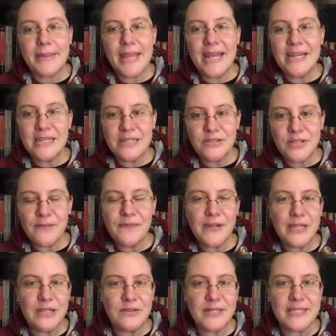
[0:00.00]
And then it
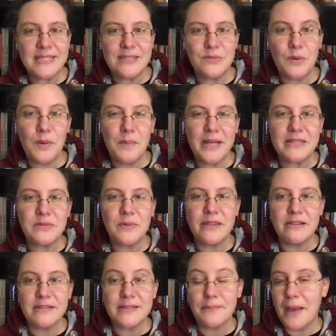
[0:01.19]
definitely addresses romance when
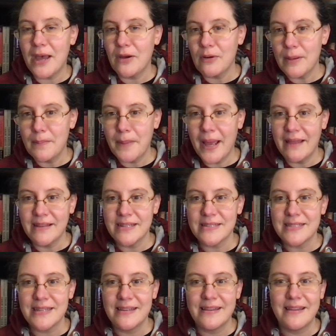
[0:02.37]
there's a power
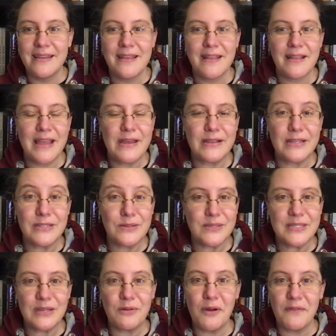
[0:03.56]
imbalance, because you'll
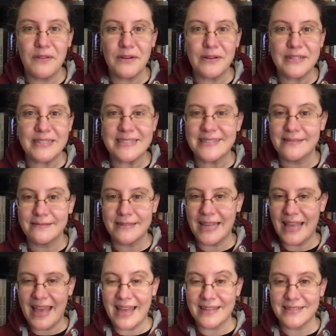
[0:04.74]
see whoever
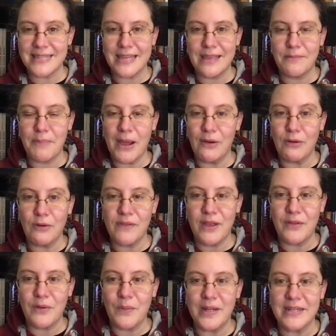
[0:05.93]
has the power of the
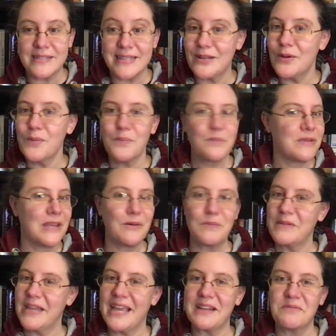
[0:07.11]
other one is like, nope, yep,
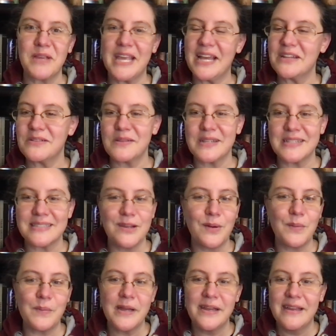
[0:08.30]
we can't do this,
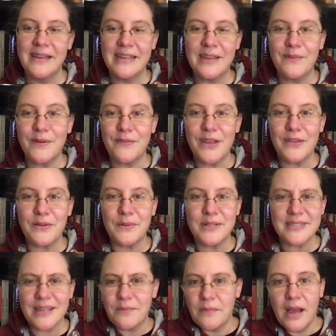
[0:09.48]
nope. Even if the other one's
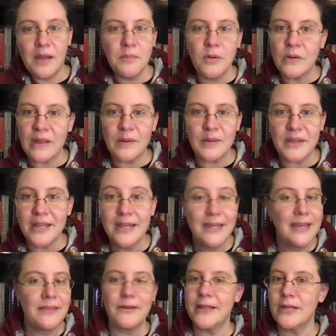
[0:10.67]
like, I'm okay with it,
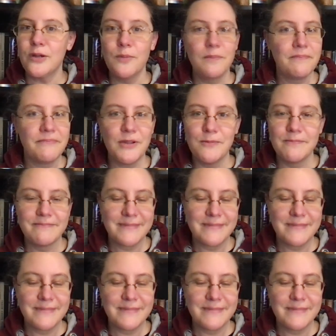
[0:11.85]
they're like, nope, nope,